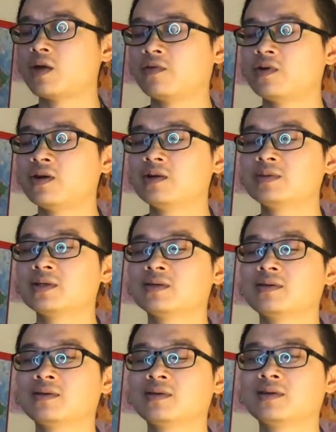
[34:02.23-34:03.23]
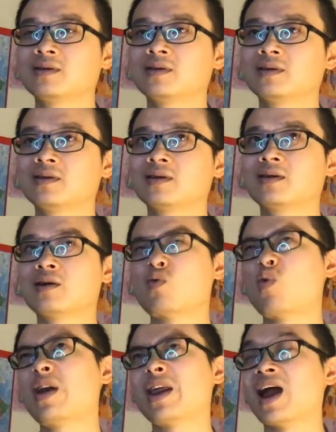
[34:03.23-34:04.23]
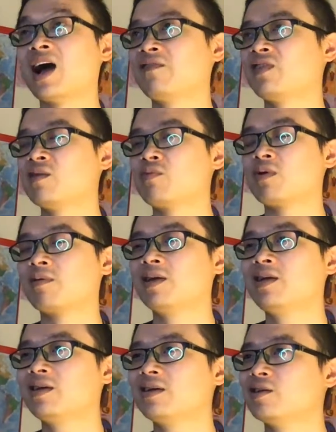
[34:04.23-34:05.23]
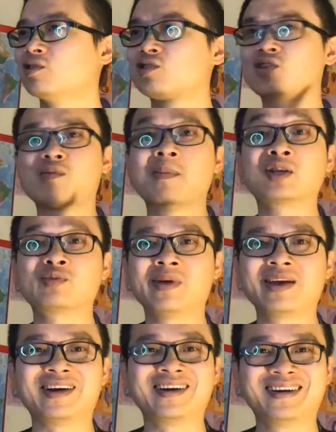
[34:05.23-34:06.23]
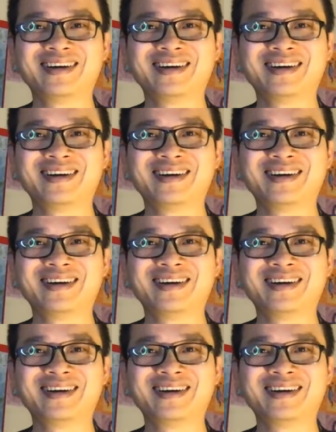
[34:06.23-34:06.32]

of herbs, or 1.5 days probably. She got much better.